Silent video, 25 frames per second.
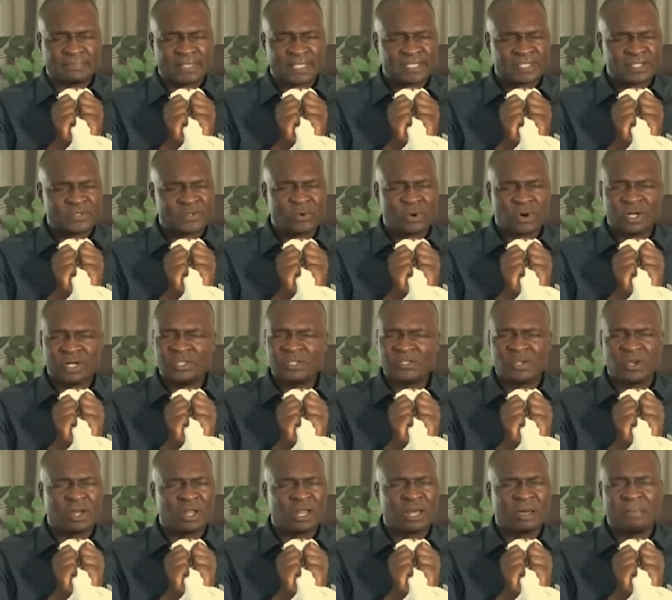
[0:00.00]
This is what
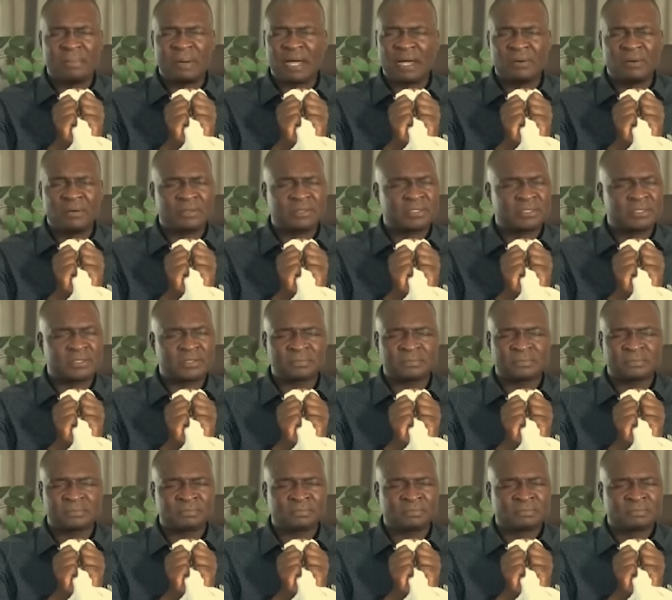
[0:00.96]
it's all about.
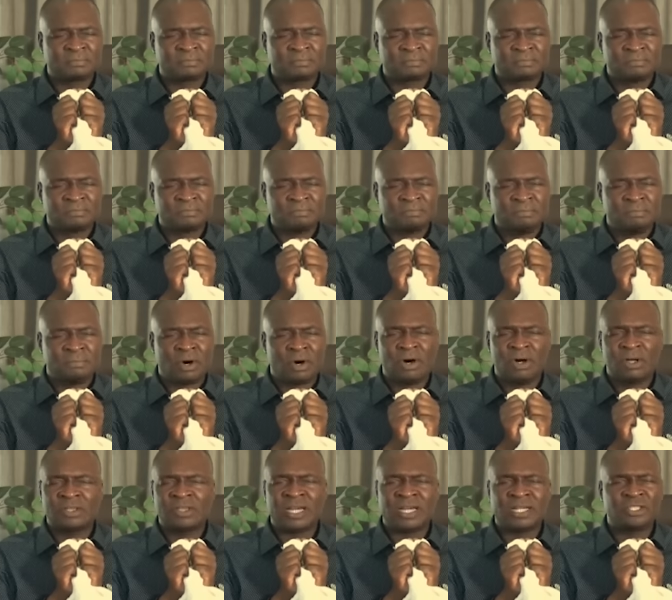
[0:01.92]

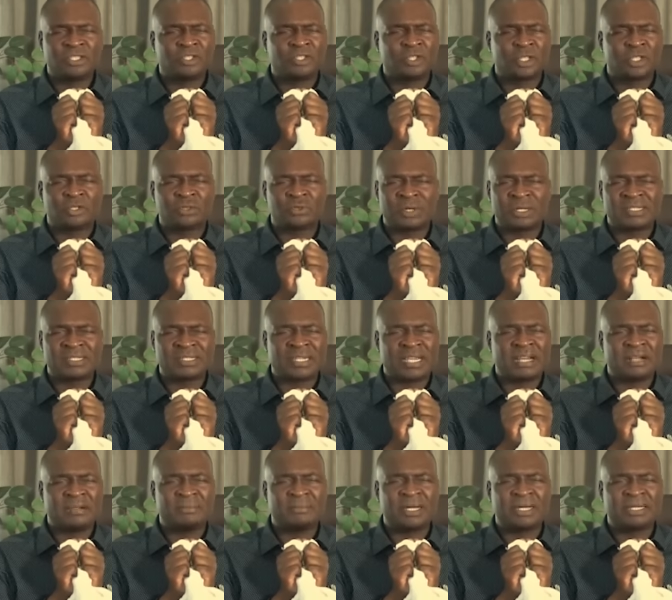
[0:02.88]
More than Joshua
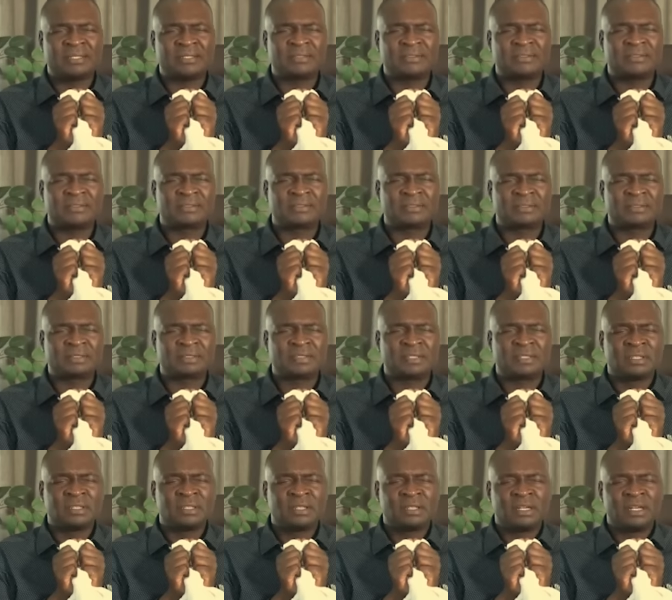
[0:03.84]
Selman,
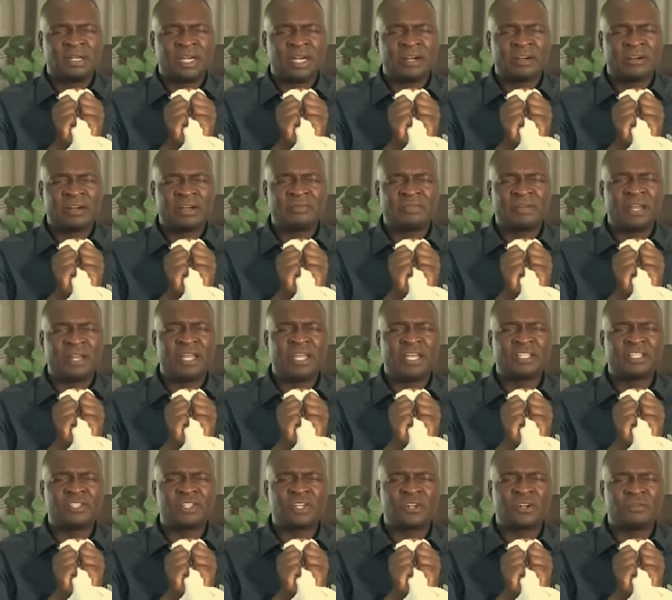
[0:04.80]
a
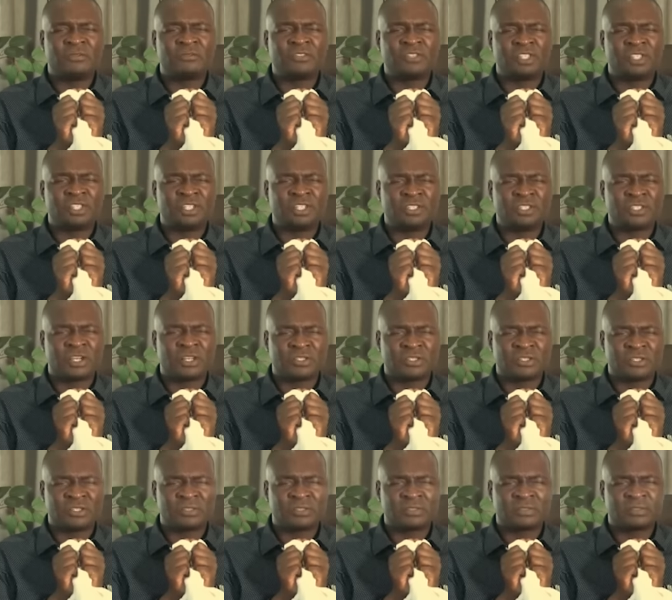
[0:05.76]
revelation of
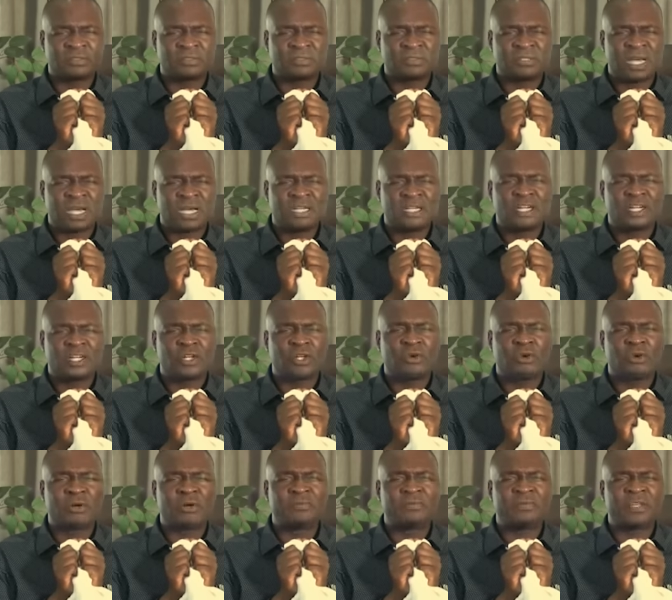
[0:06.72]
Jesus and the
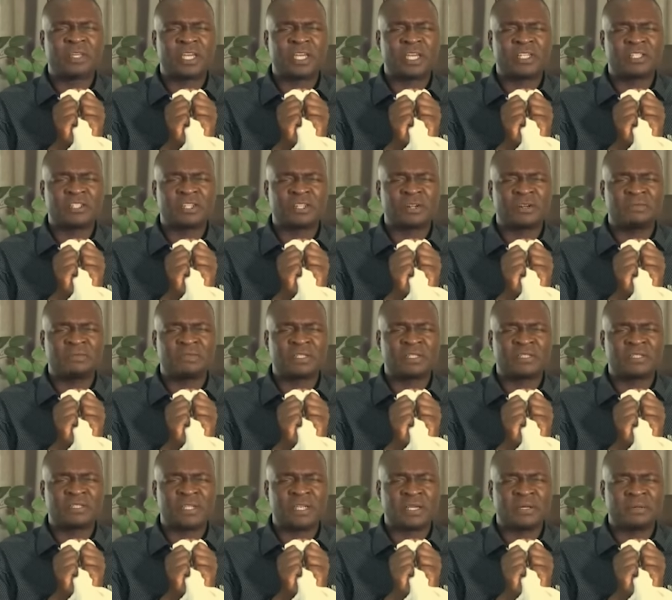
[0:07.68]
glorification of
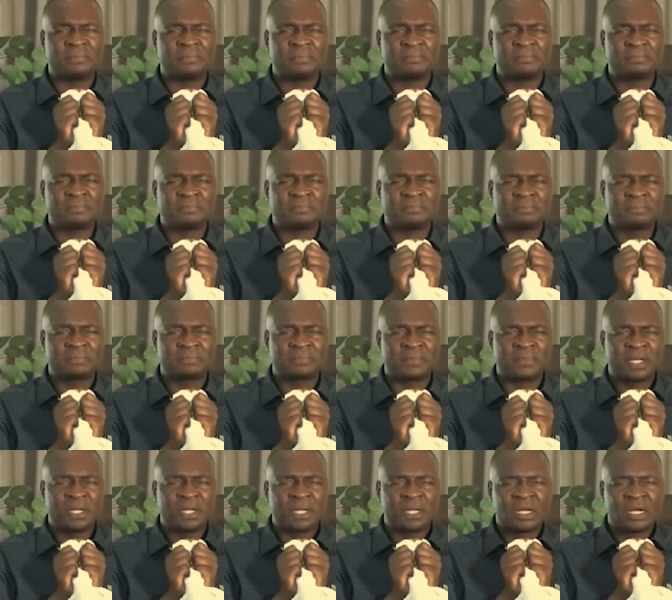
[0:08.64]
the same.
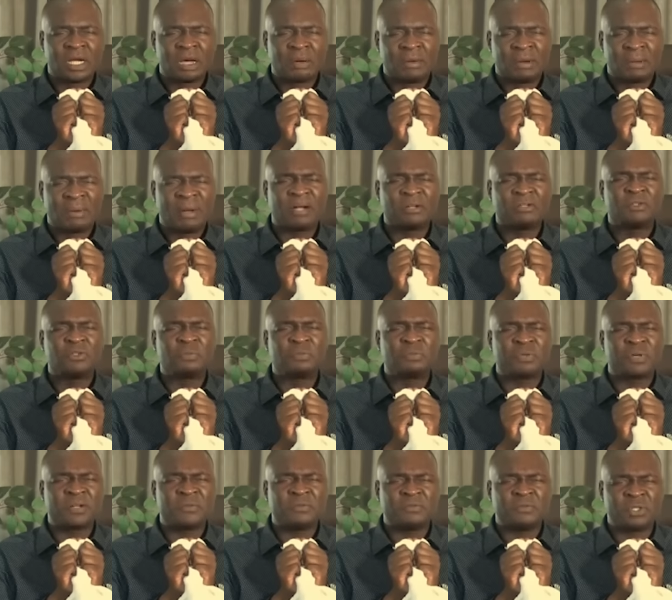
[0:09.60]
I'm about to
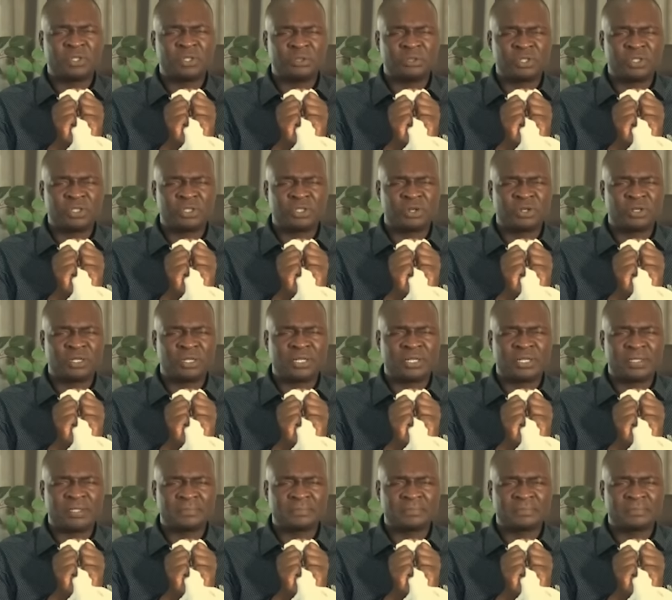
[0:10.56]
pray for you
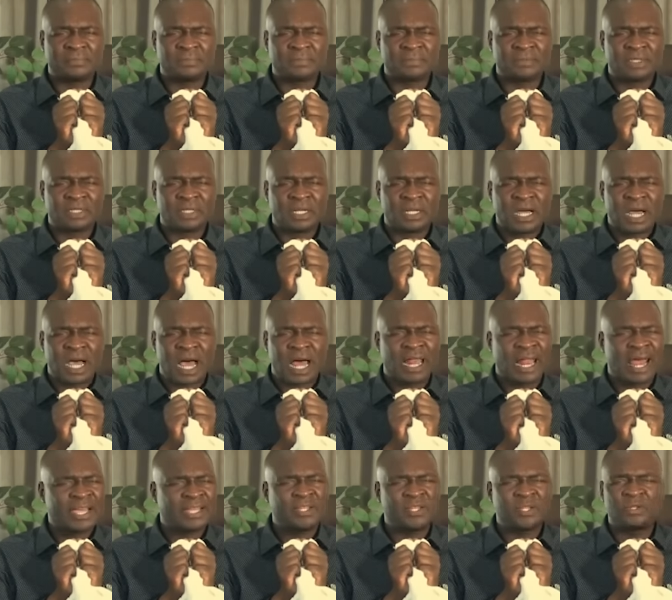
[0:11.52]
shortly.
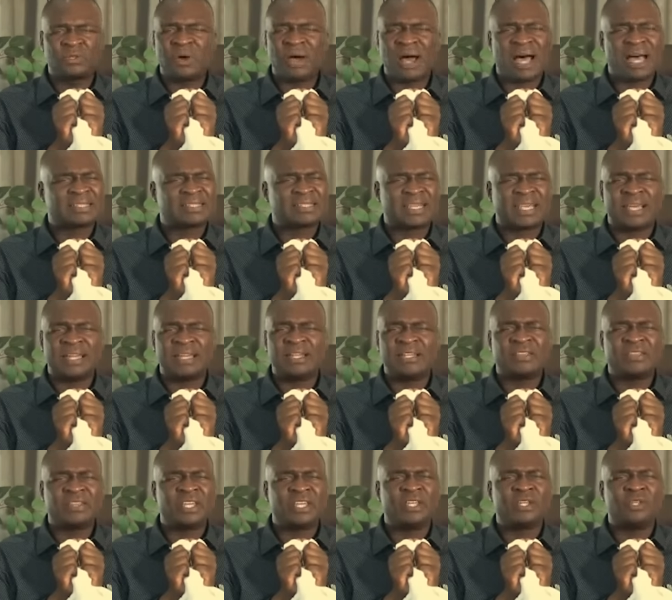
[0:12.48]
I'd like you to ask
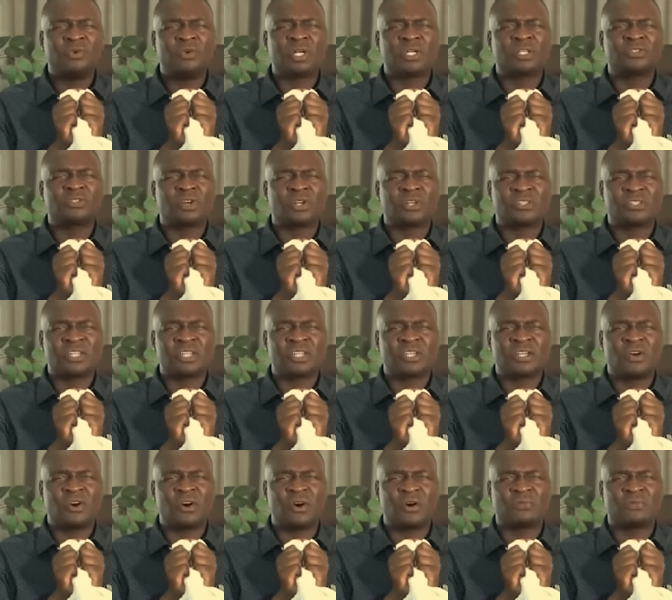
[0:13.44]
anything you are
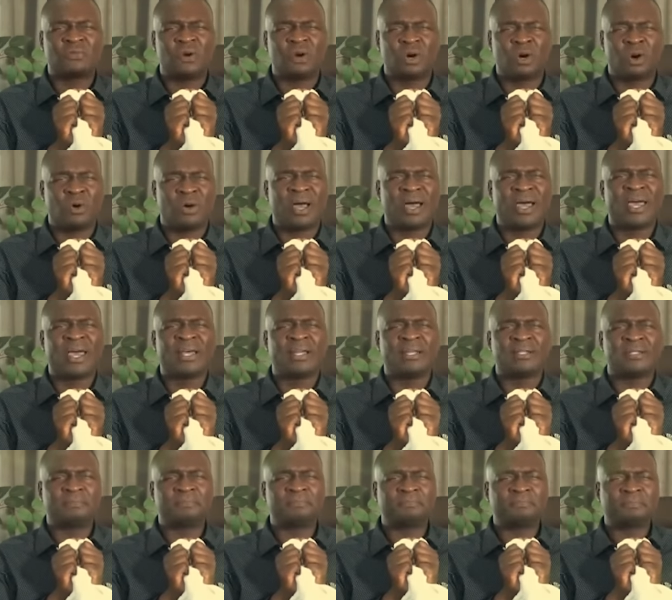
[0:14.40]
trusting God for. Go
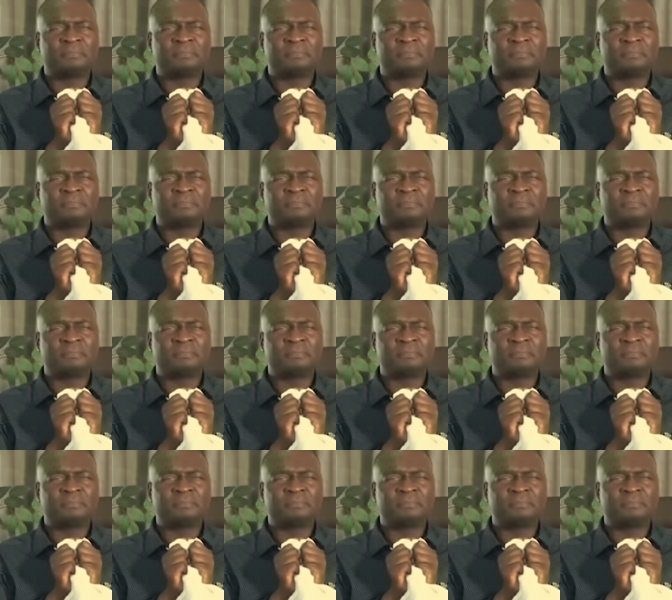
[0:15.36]
ahead.